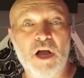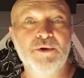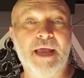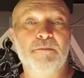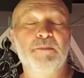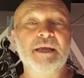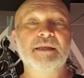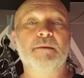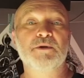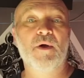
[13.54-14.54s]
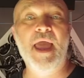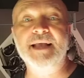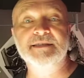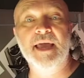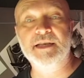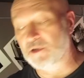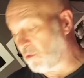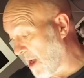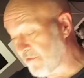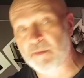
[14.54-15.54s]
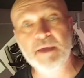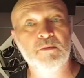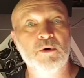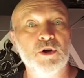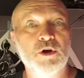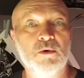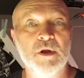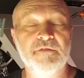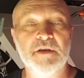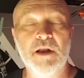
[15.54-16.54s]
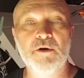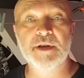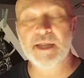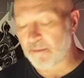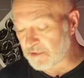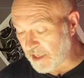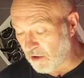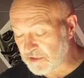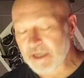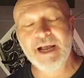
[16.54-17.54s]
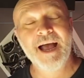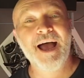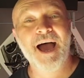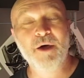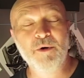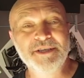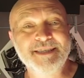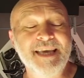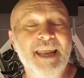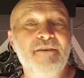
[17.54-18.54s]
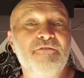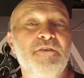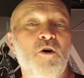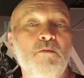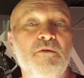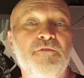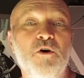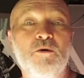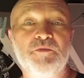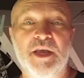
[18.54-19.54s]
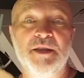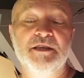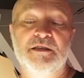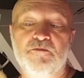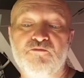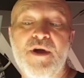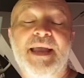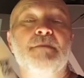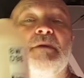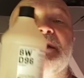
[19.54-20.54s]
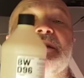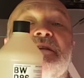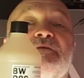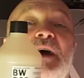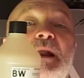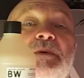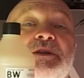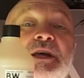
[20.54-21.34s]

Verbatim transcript: Kodak BWXX or whatever people want to call it if they're loading it themselves and I wanted to see how that film performed in this recommended developer